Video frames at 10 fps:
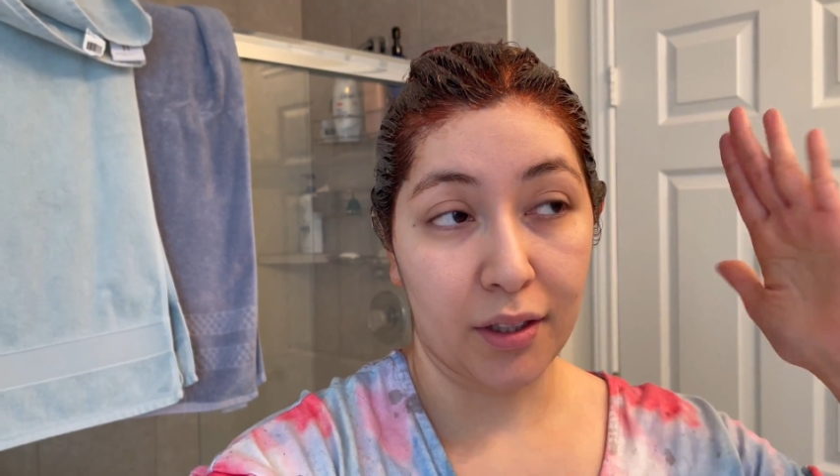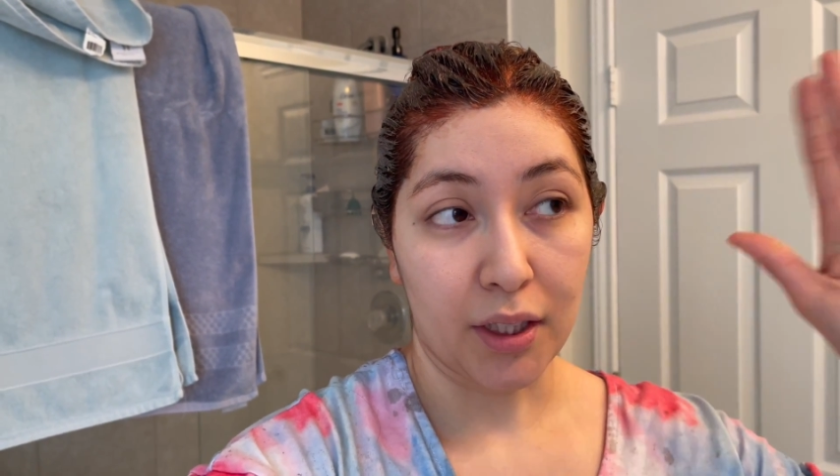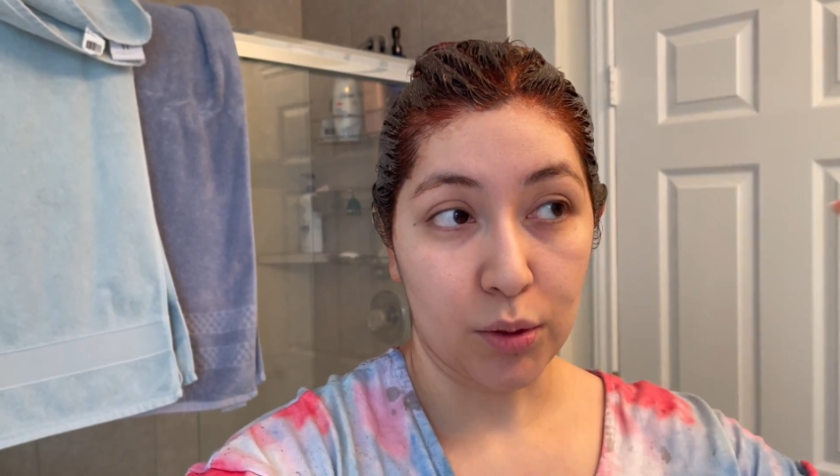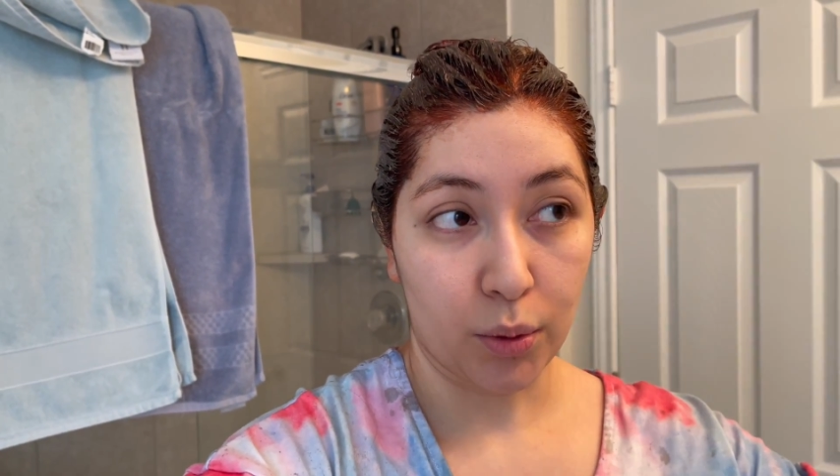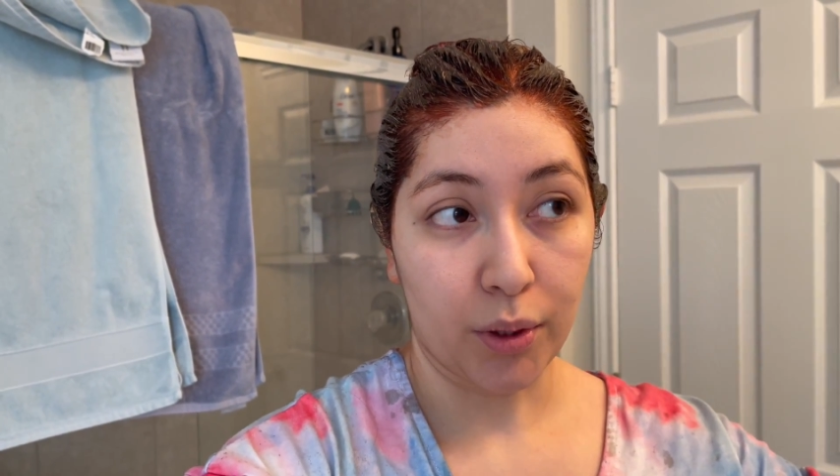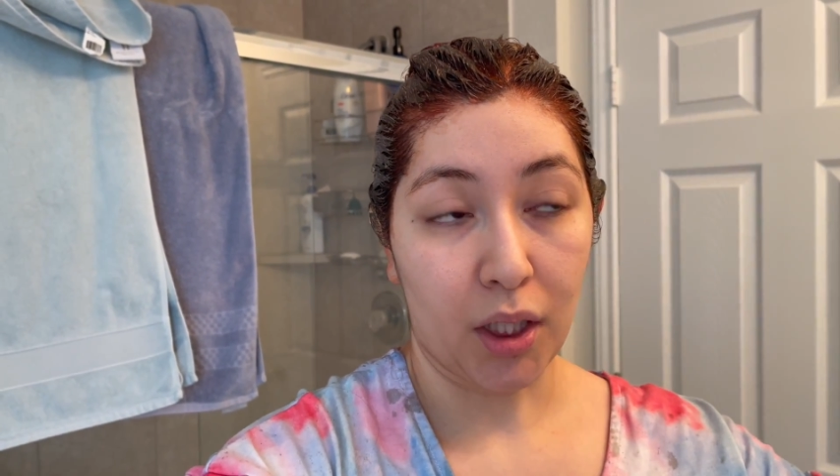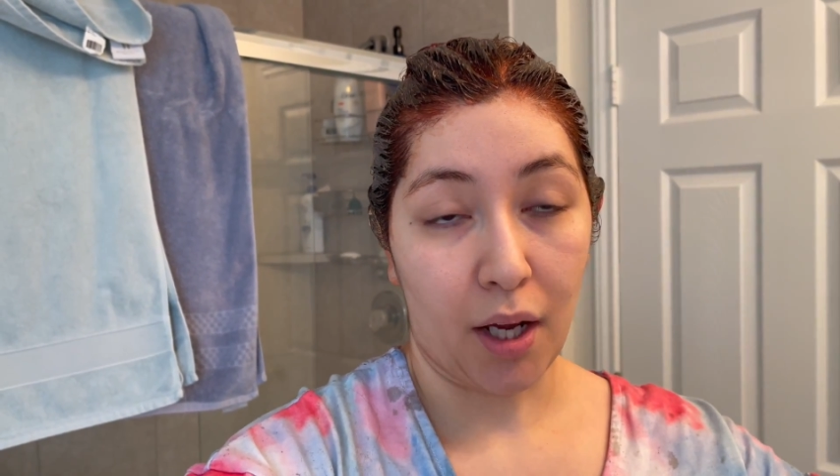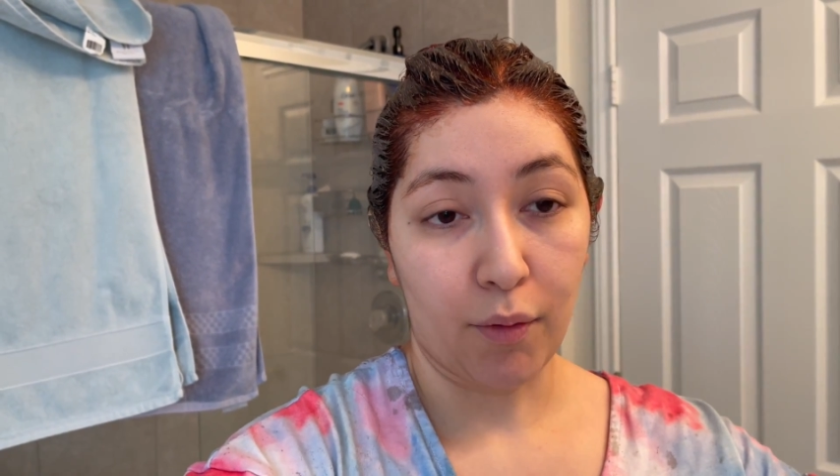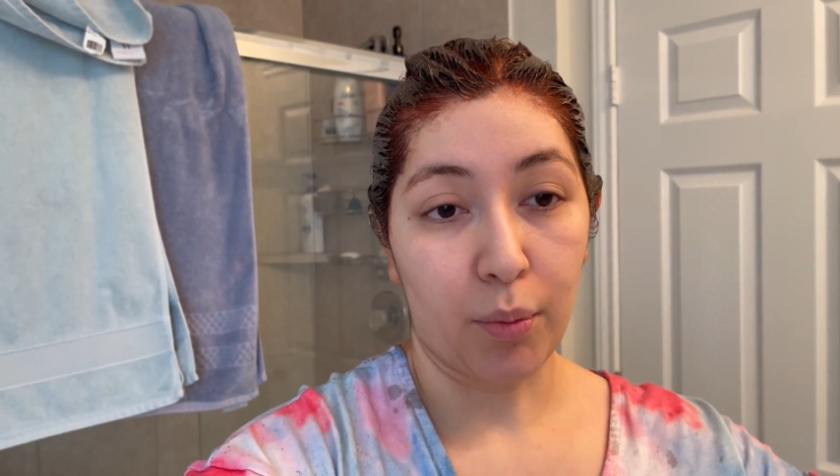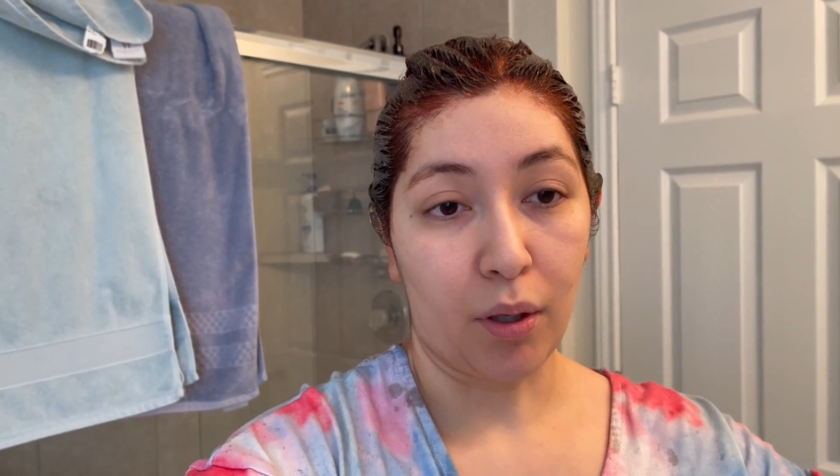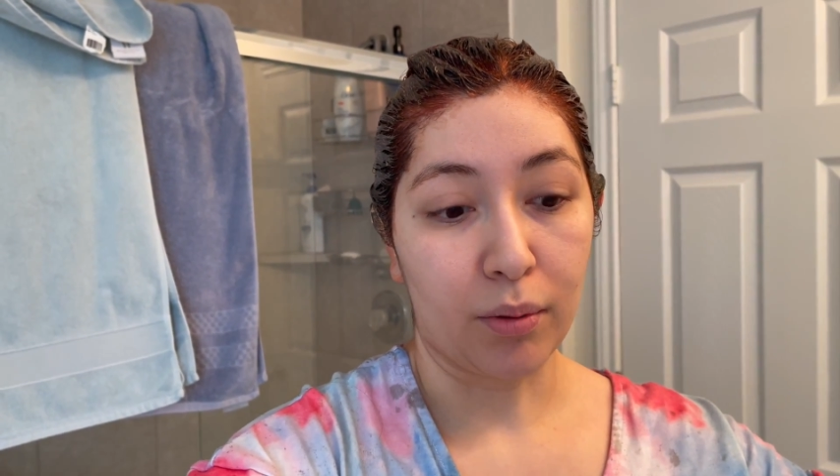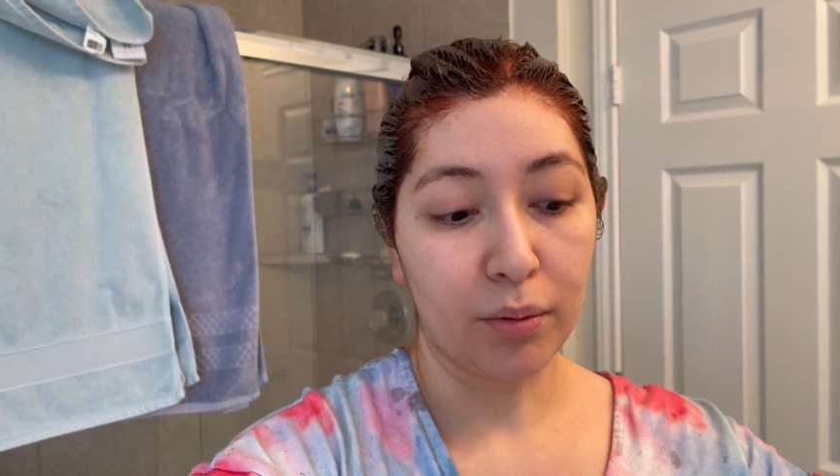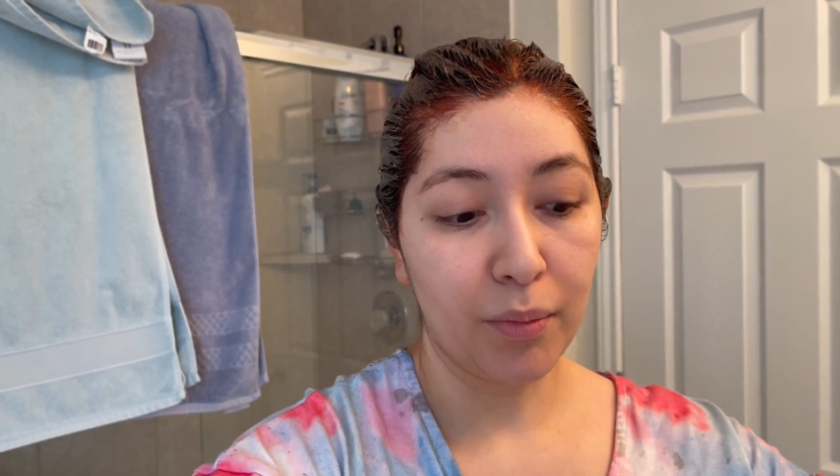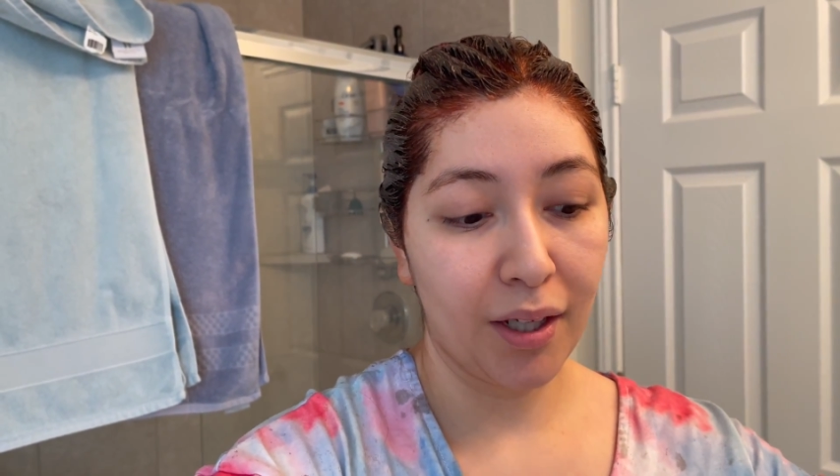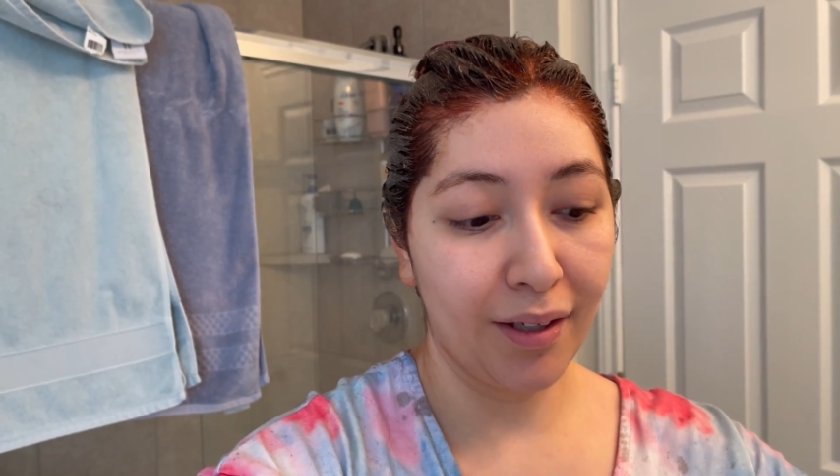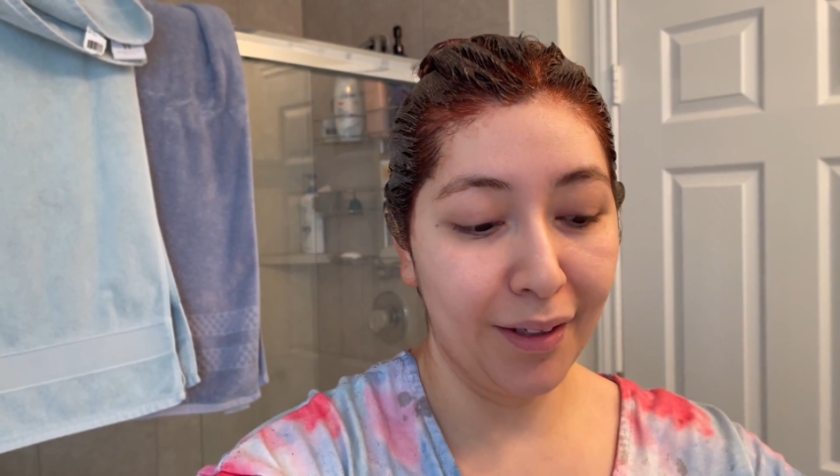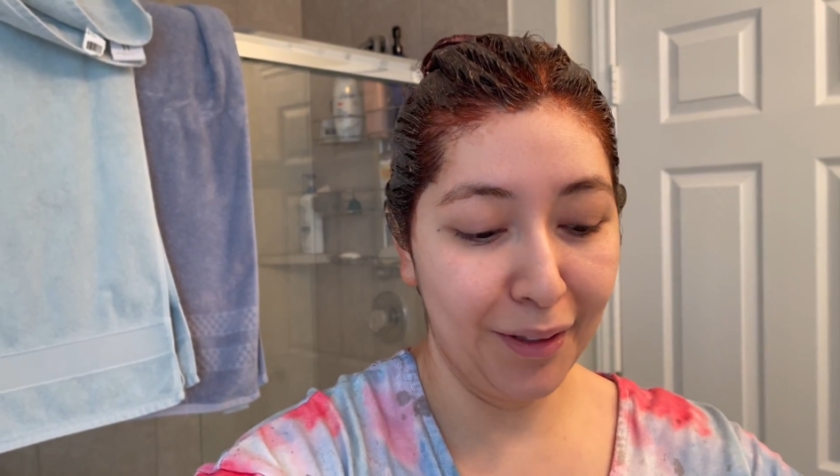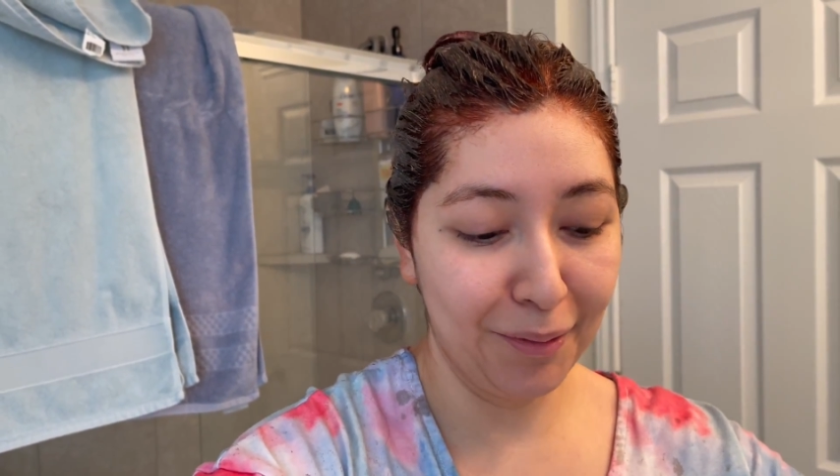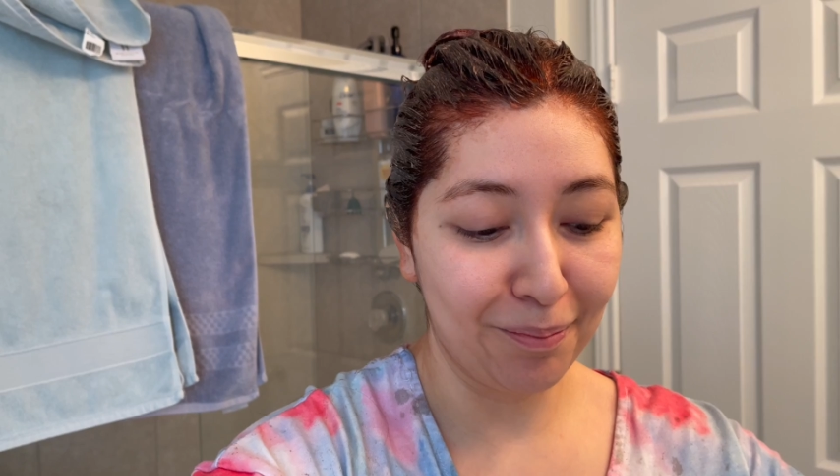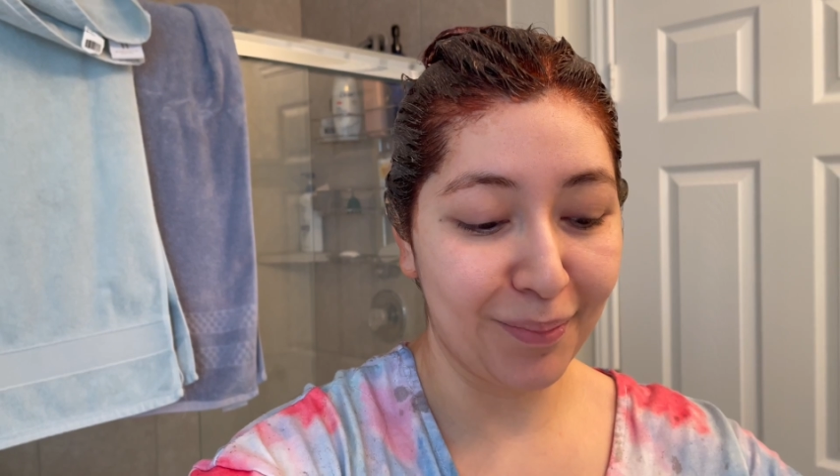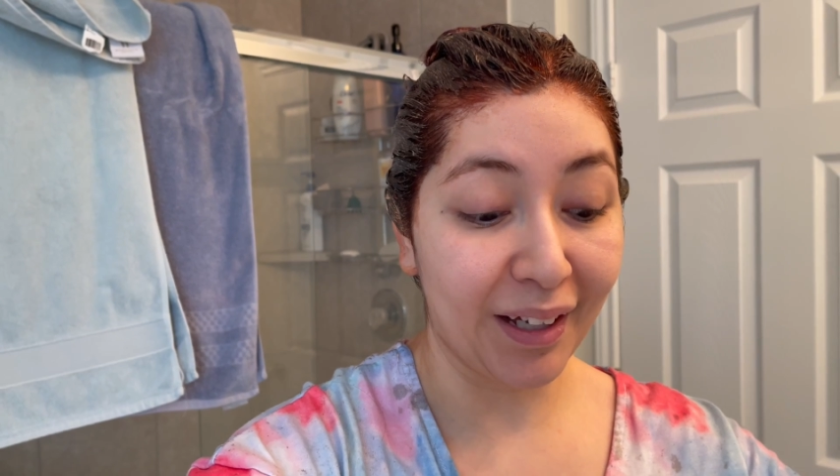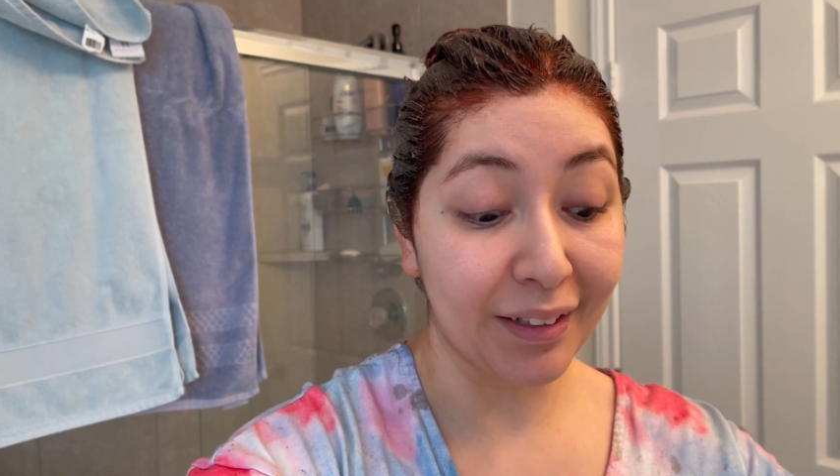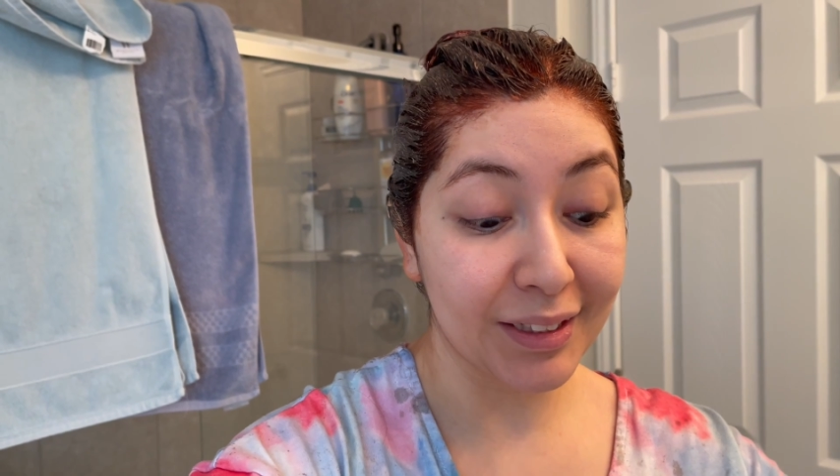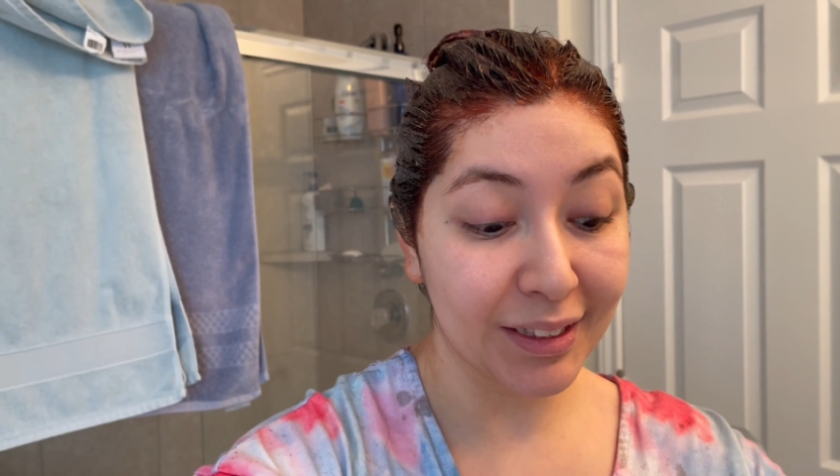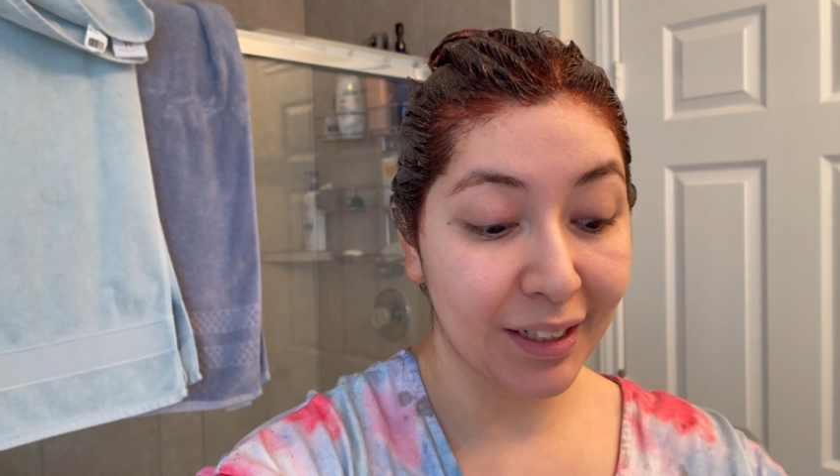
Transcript: that's where we're going to have a problem. But